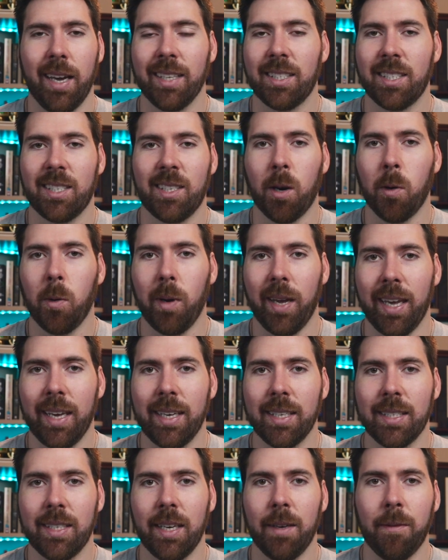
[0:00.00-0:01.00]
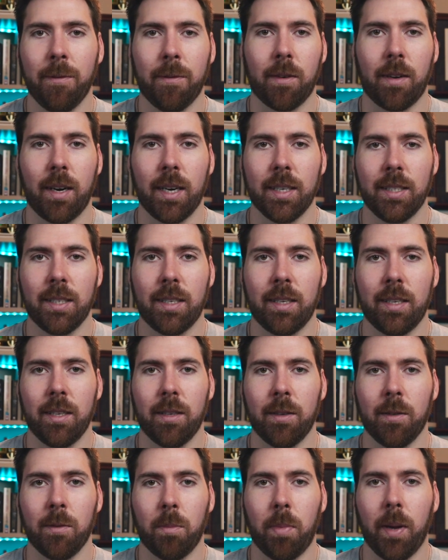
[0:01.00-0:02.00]
It's so easy for us
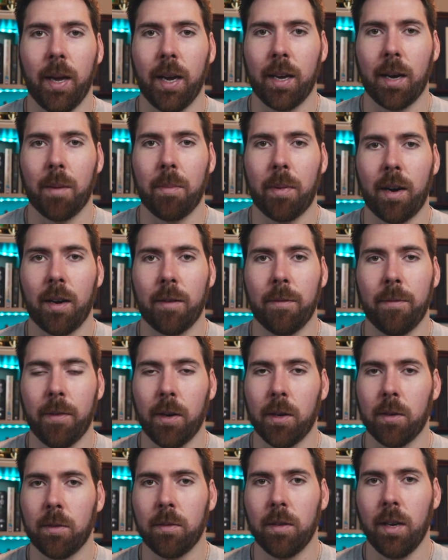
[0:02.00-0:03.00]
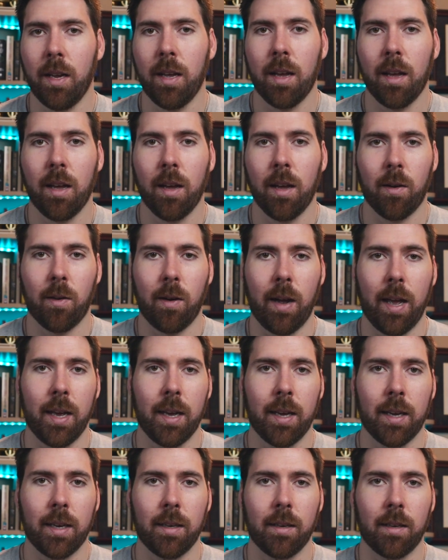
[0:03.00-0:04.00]
to pick up our phone
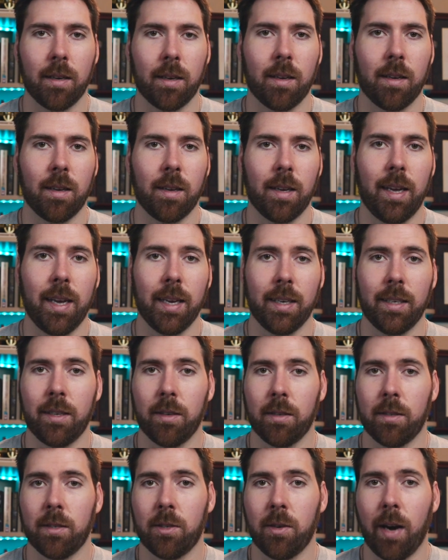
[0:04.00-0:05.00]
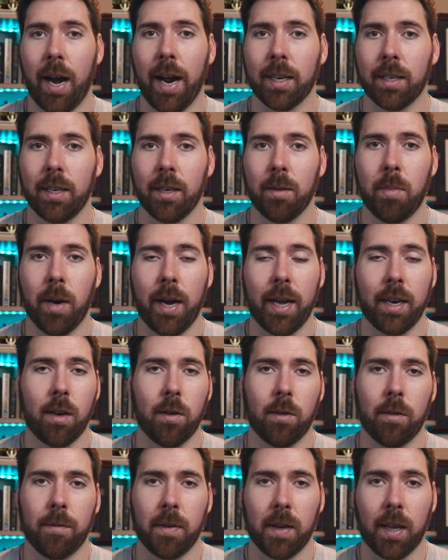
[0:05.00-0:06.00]
and get distracted by
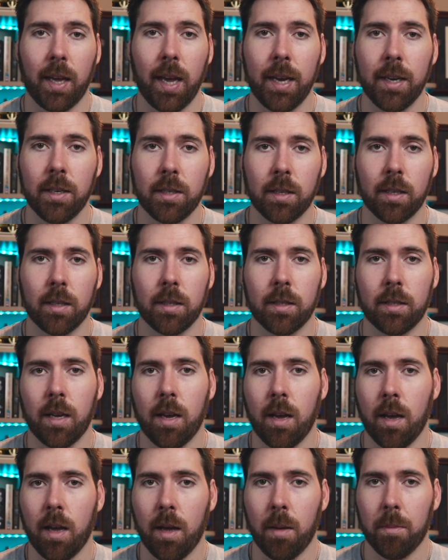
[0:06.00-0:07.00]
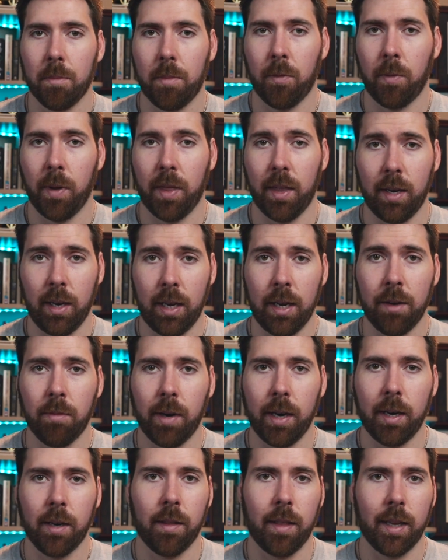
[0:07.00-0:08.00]
notifications, but with an
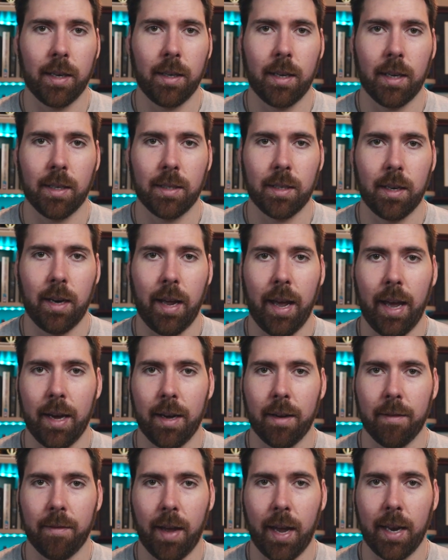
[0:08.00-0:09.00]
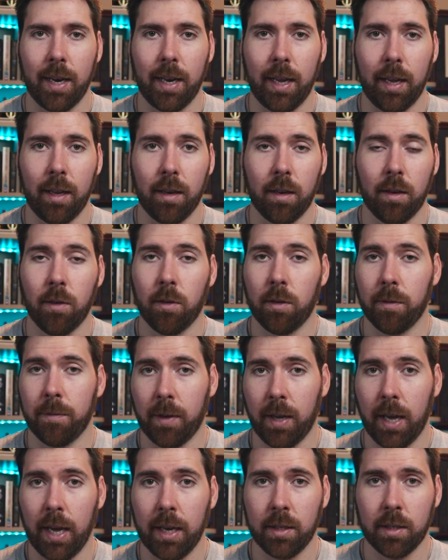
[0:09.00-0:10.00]
e-reader that doesn't have any
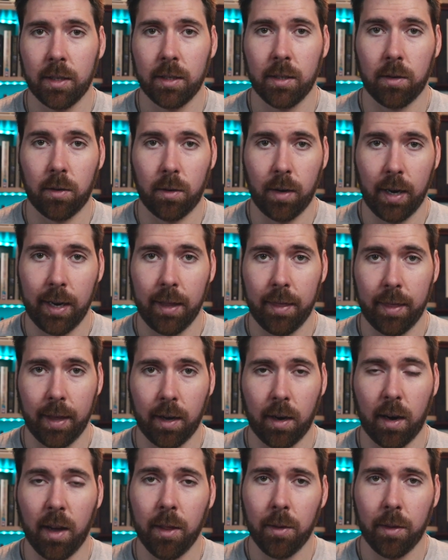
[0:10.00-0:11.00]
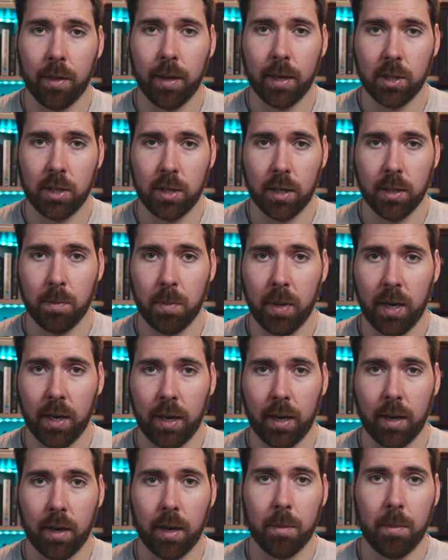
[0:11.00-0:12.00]
notifications or anything other than just
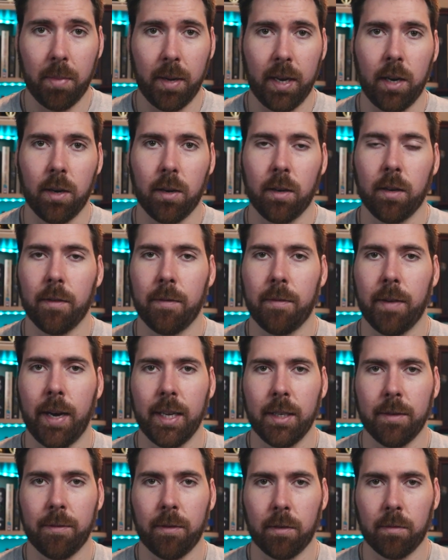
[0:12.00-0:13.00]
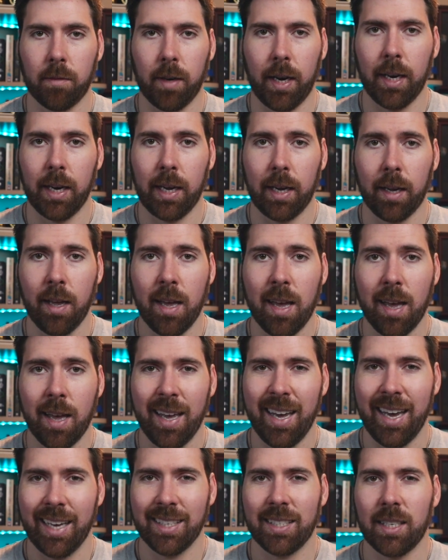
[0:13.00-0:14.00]
being a pure device for reading,
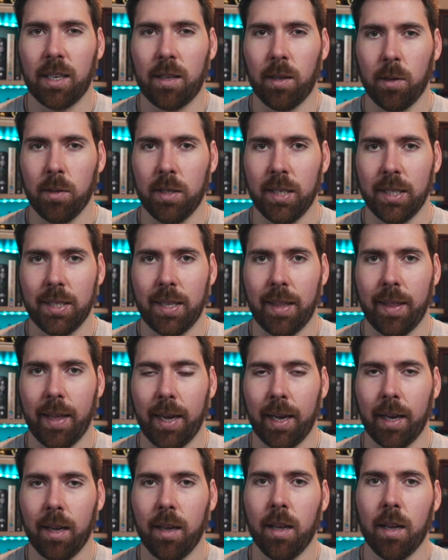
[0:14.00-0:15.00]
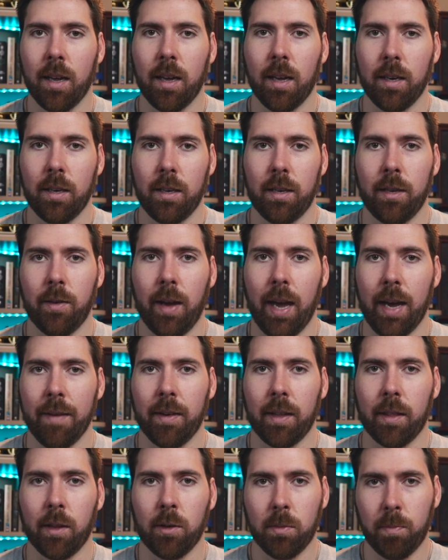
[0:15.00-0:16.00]
it's the closest thing to
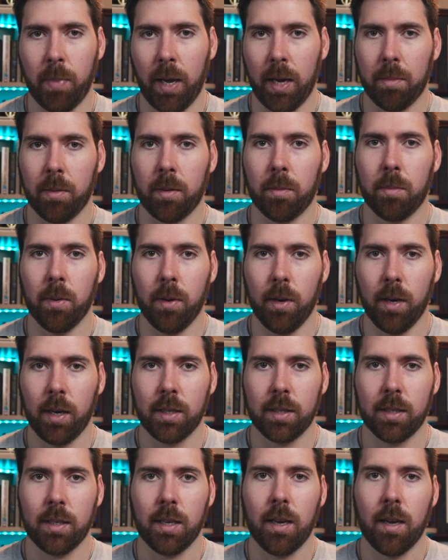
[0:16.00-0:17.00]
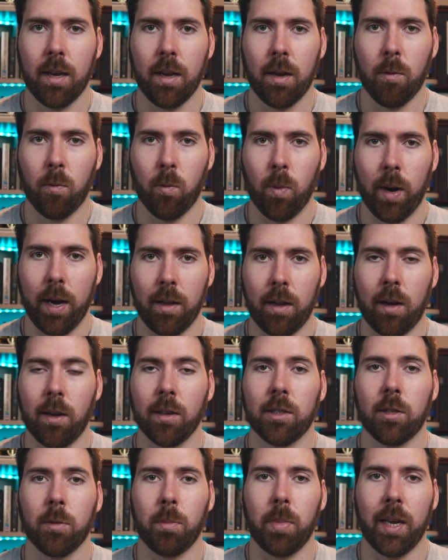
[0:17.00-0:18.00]
having those paper books while
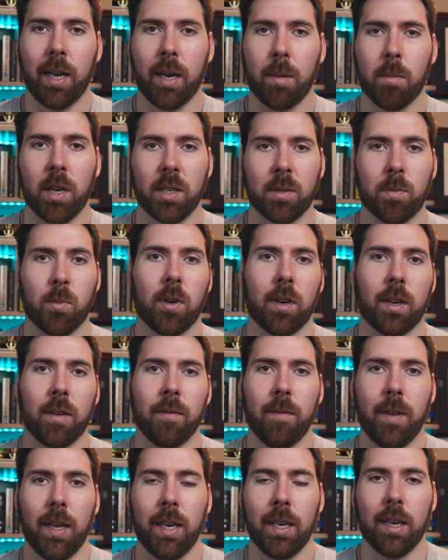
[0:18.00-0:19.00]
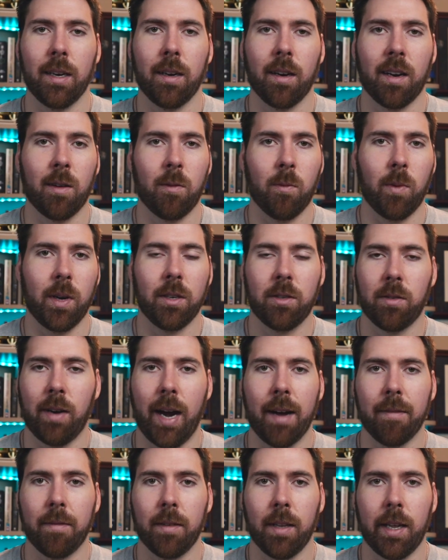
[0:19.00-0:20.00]
also being much more convenient when
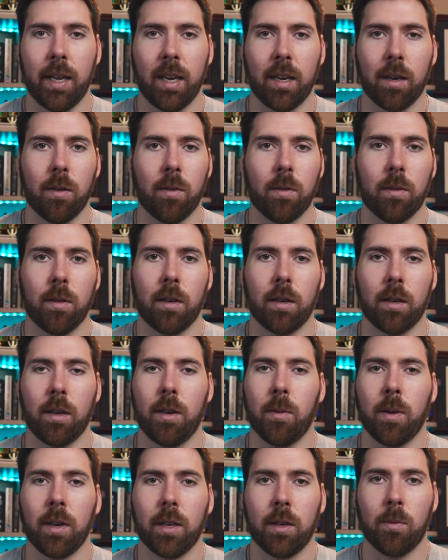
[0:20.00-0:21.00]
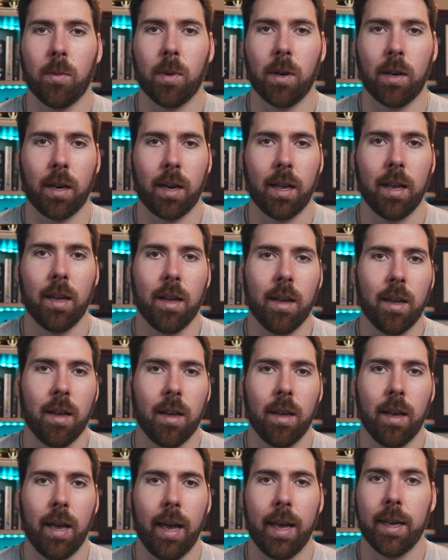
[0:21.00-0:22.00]
traveling or going to work
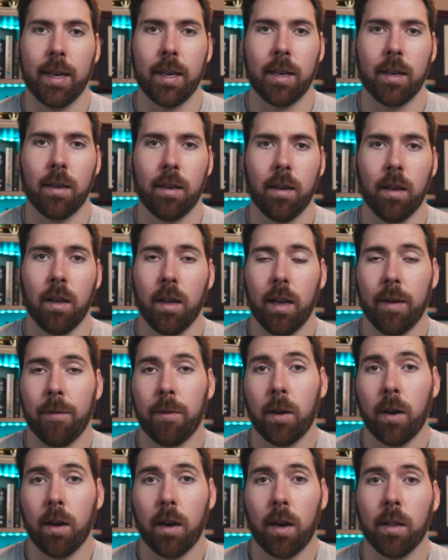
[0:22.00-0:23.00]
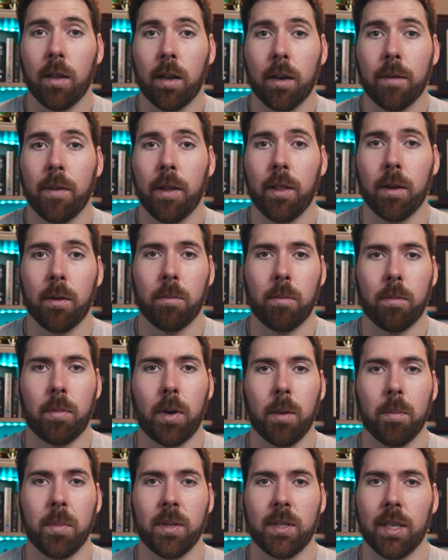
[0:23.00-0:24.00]
and for a lot of other
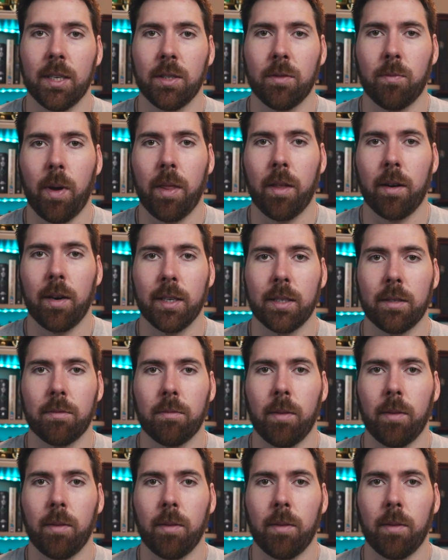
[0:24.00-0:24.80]
purposes, whether it's